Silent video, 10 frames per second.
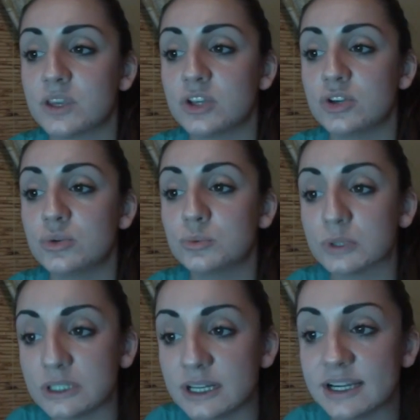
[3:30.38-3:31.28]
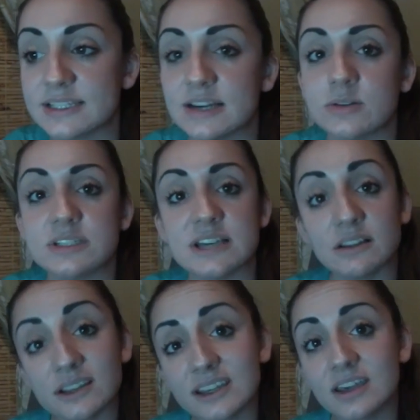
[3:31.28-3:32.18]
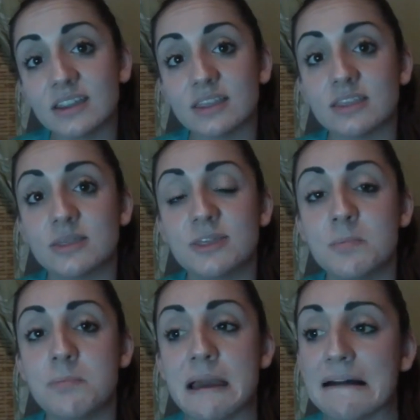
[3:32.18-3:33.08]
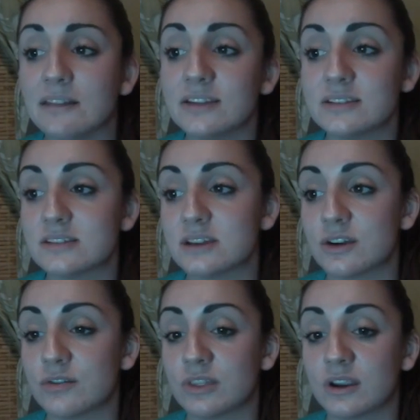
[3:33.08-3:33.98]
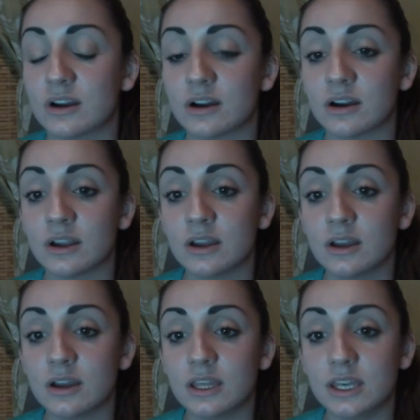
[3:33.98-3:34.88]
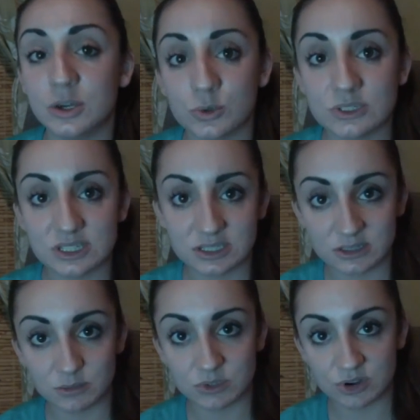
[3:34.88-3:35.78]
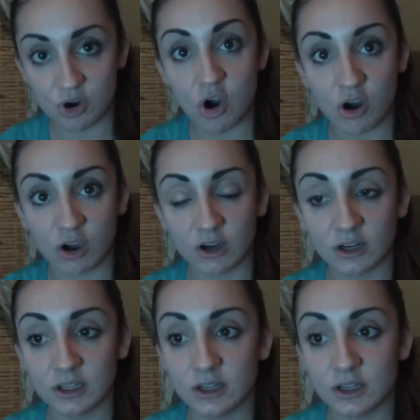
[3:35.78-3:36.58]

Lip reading: you realize how delicate the balance of their ecosystems are.